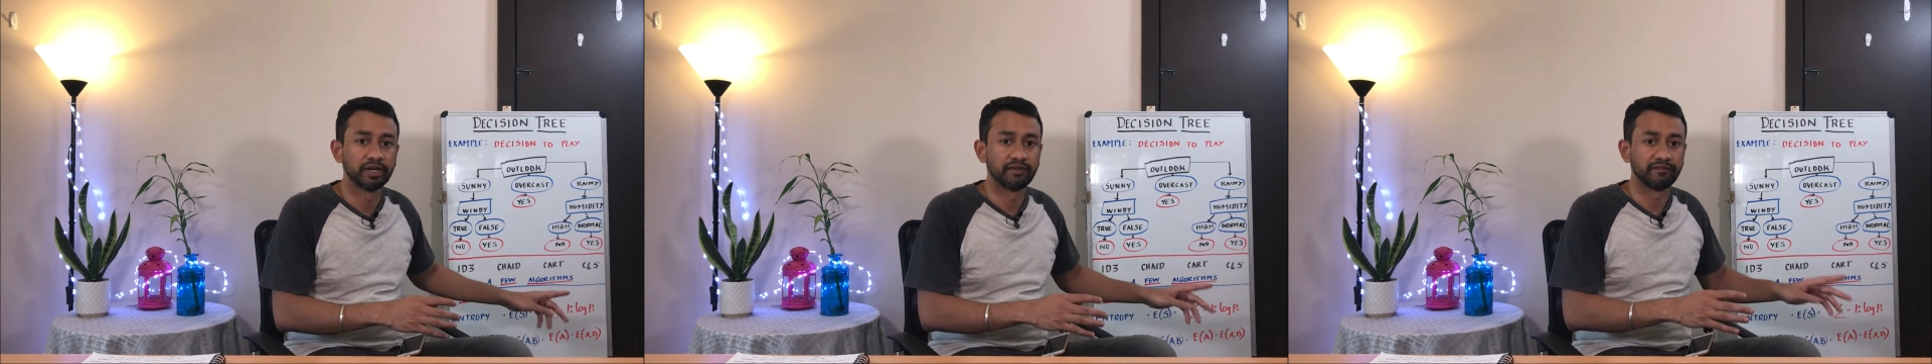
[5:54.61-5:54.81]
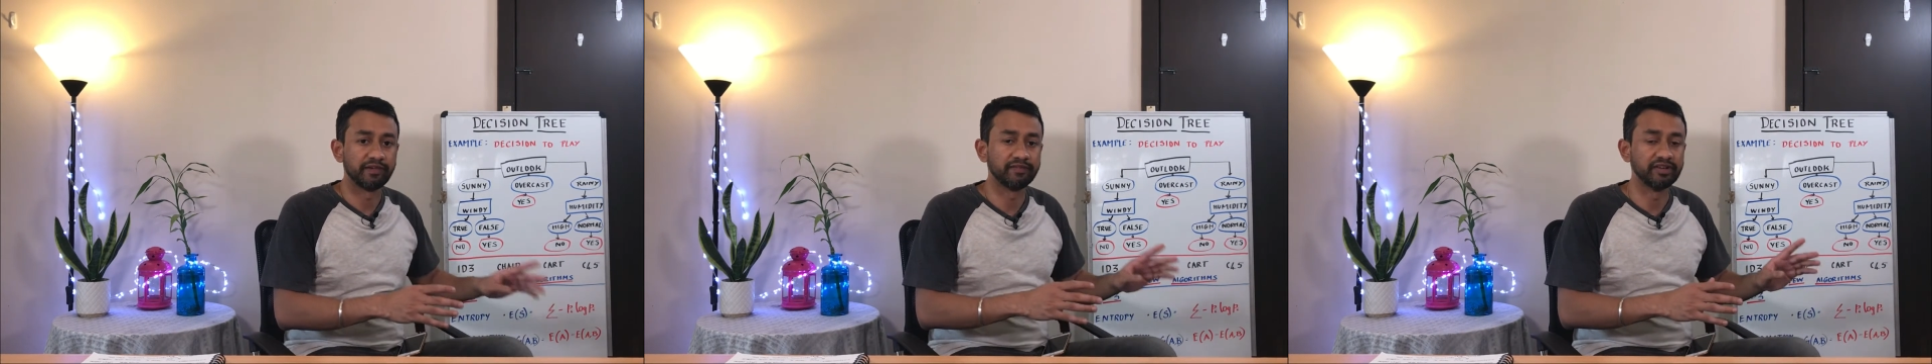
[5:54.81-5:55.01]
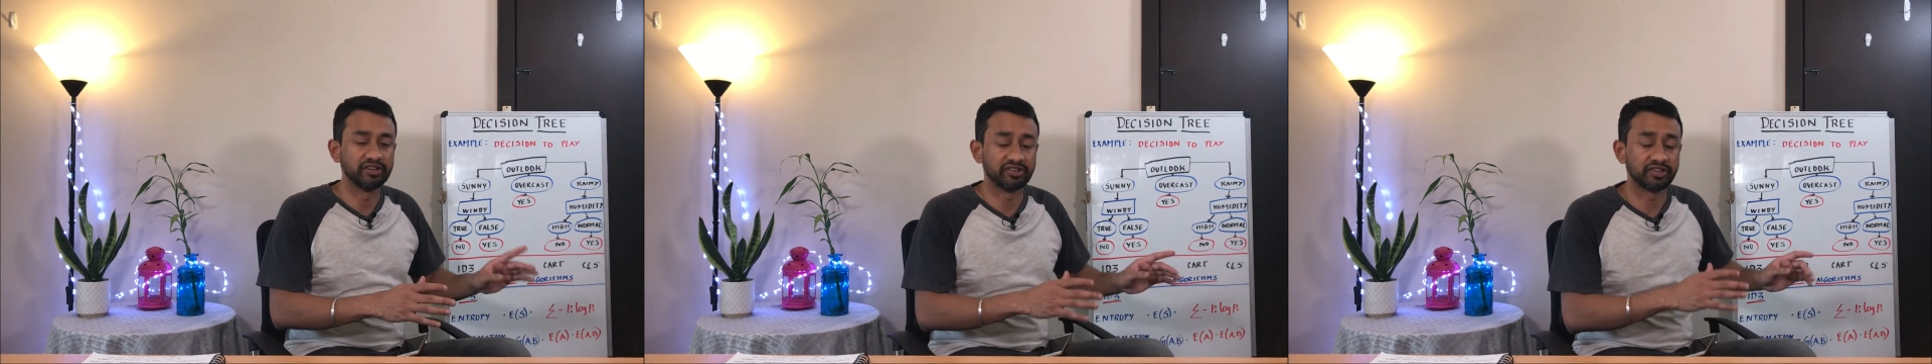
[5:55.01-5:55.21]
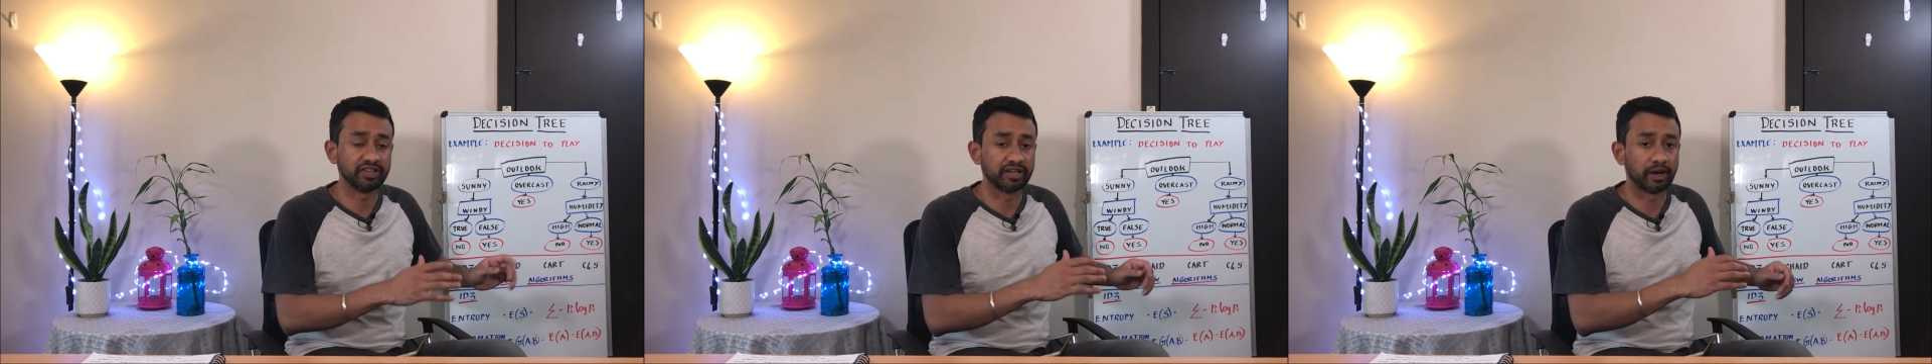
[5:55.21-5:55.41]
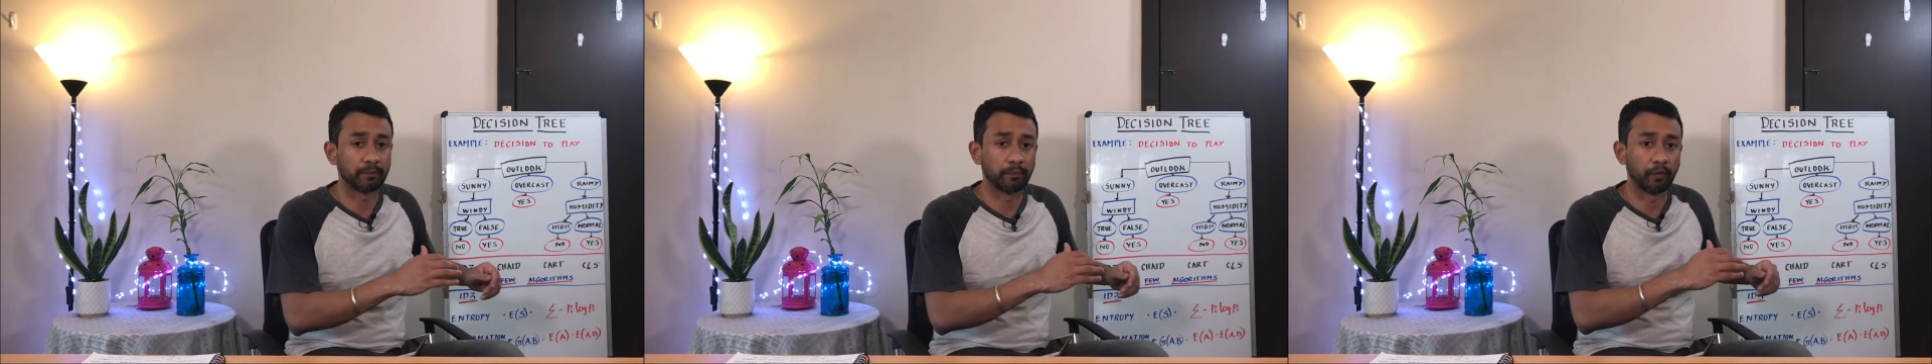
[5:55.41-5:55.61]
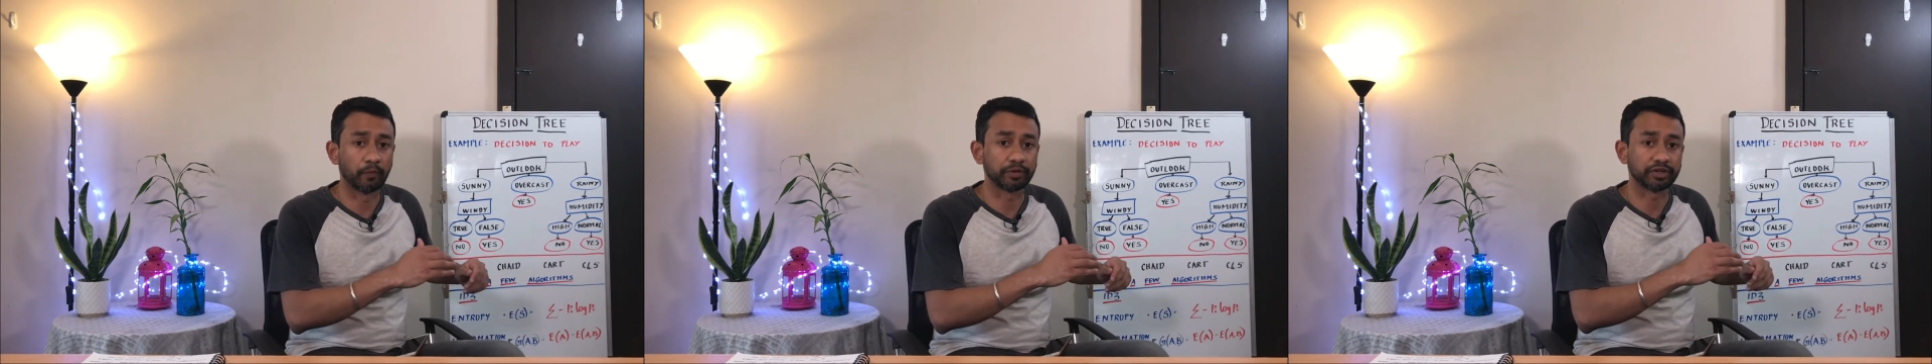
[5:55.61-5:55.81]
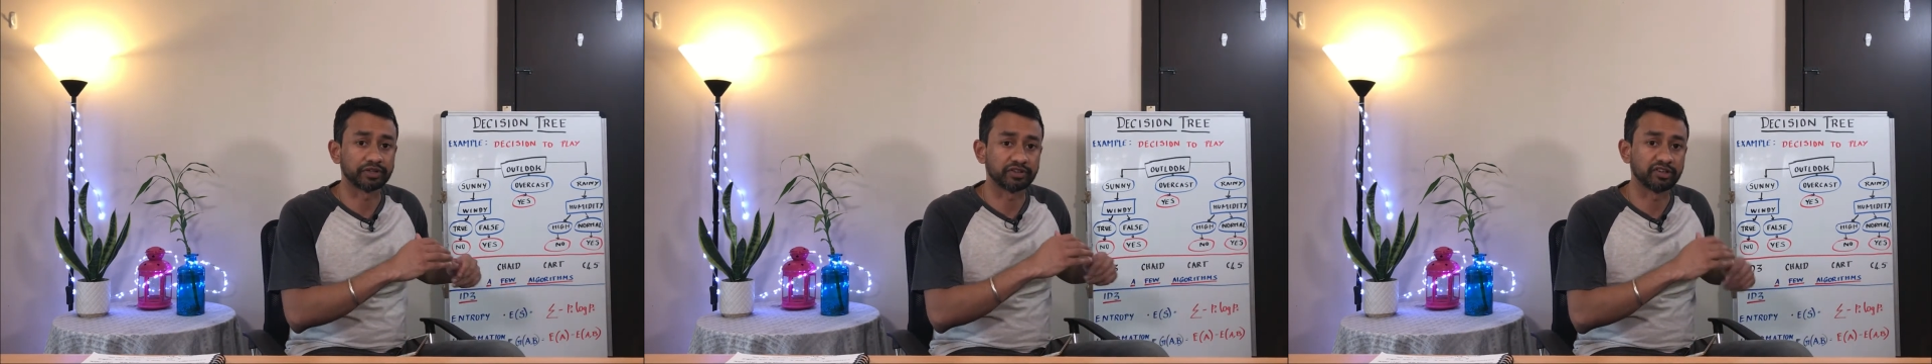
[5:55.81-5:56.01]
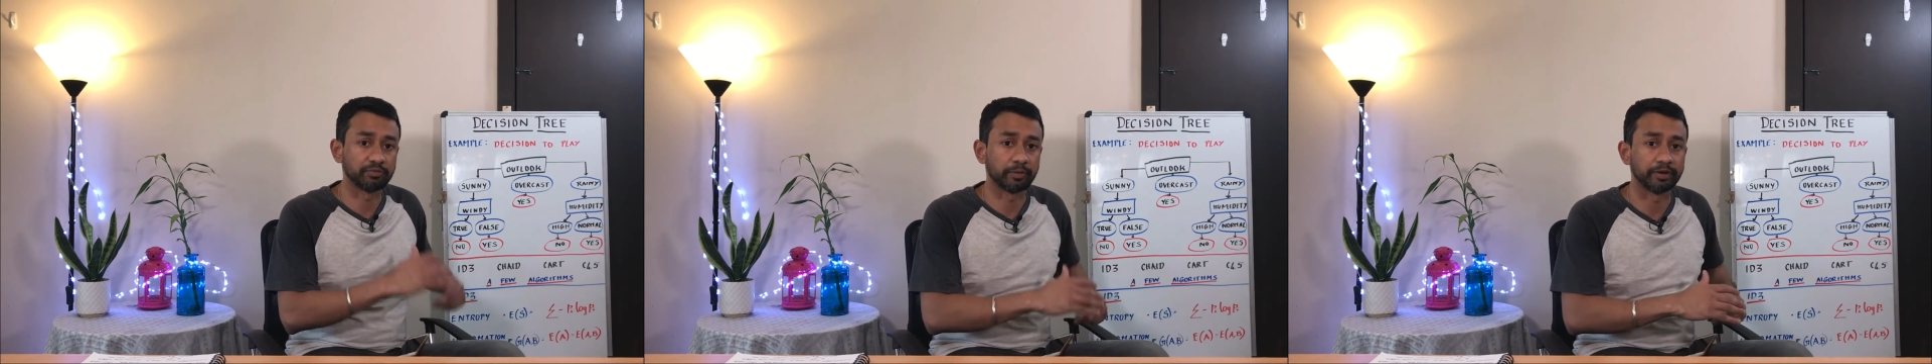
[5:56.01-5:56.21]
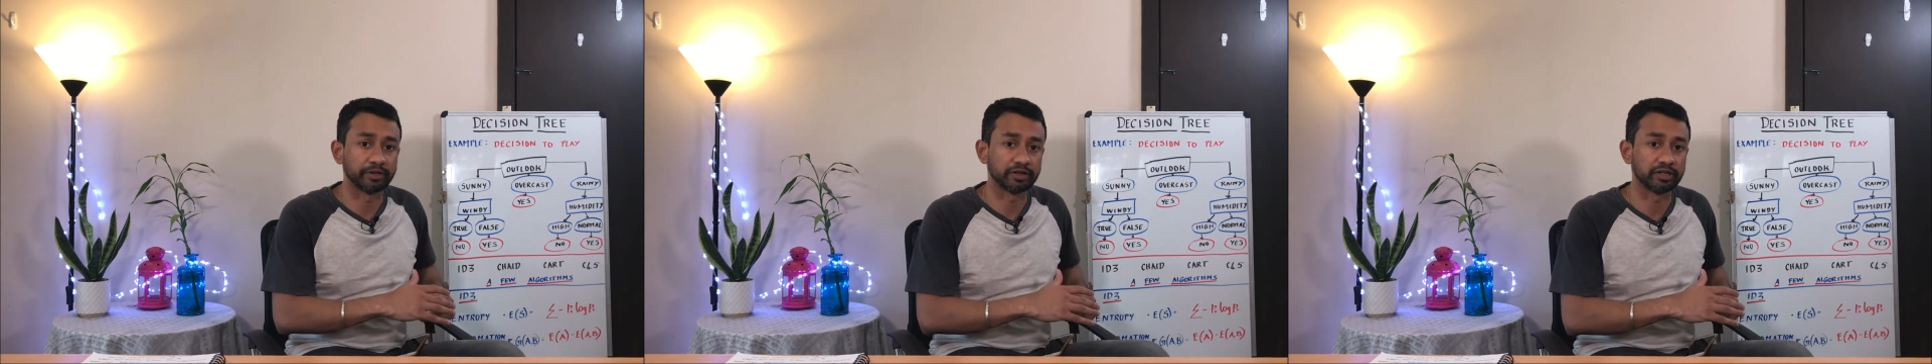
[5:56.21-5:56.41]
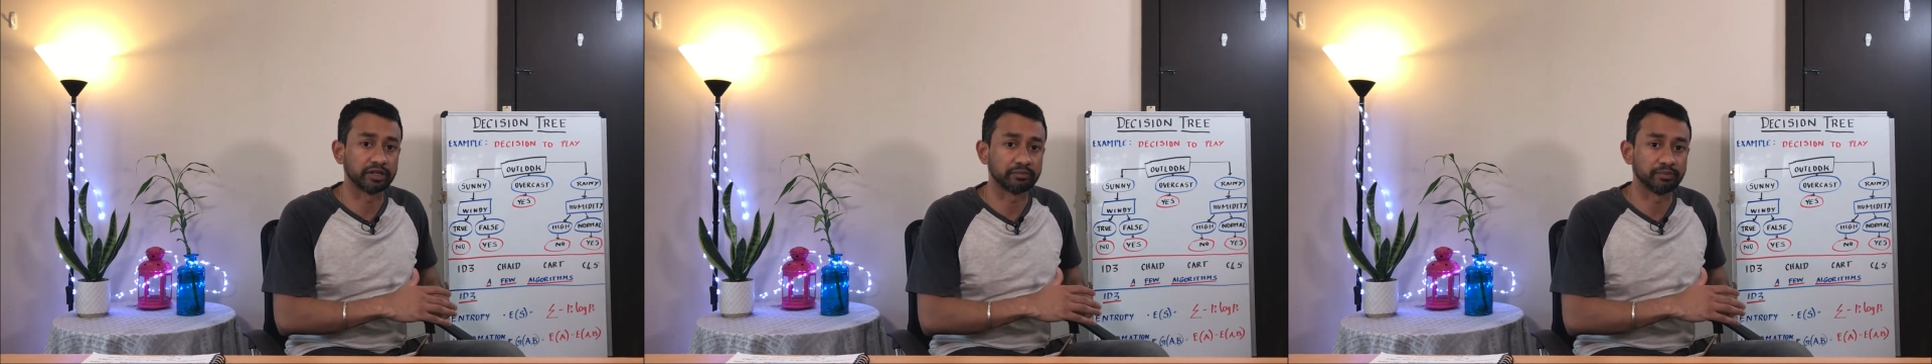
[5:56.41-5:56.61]
We will see about this
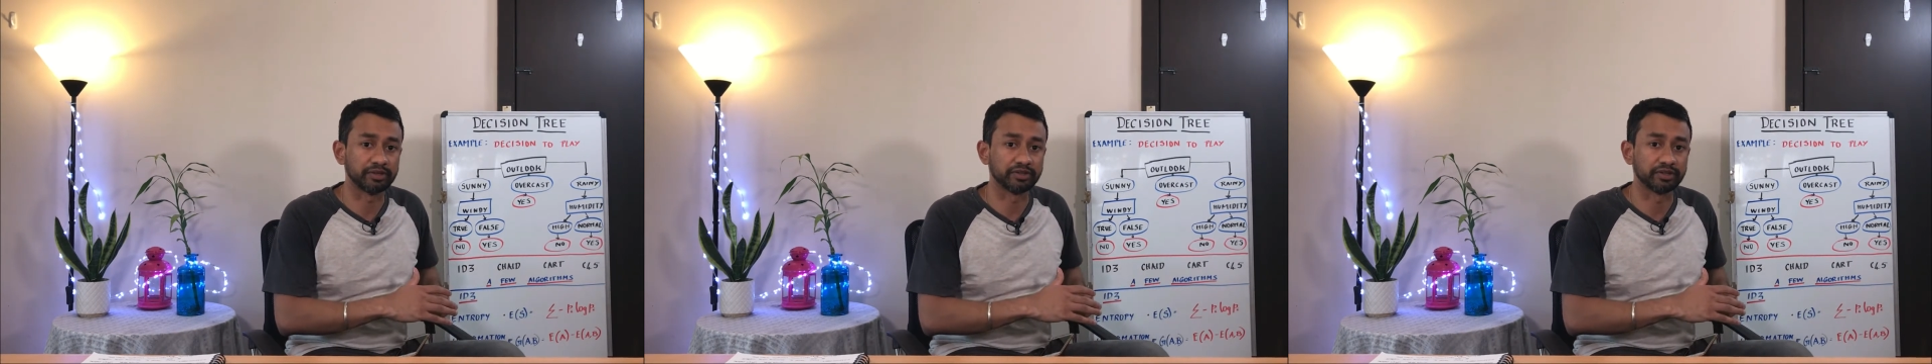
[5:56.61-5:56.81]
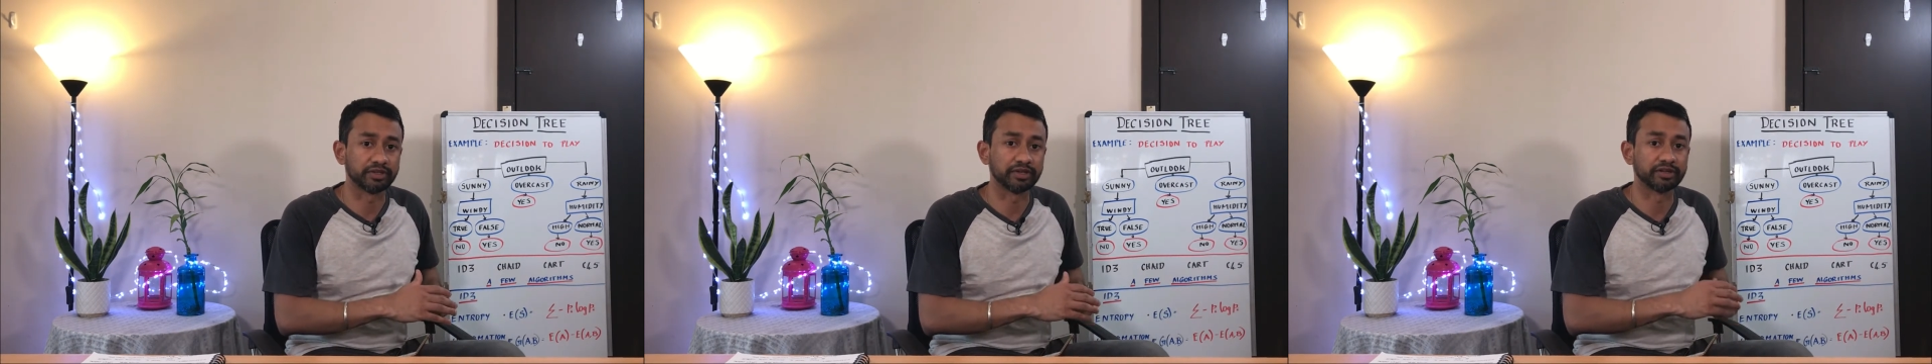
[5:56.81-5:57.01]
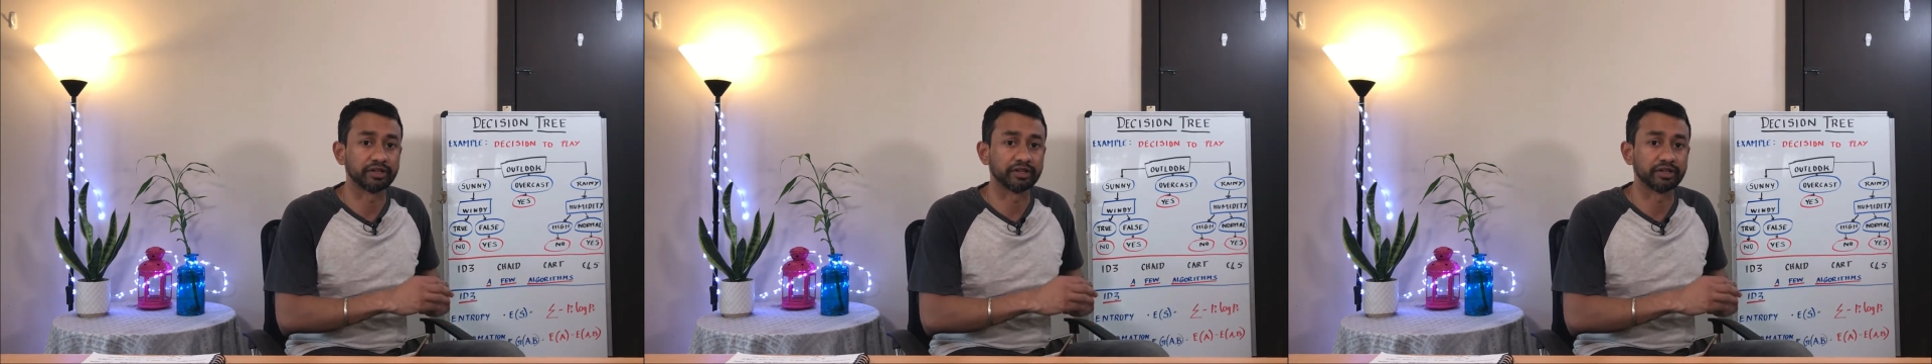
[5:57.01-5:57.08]
particular method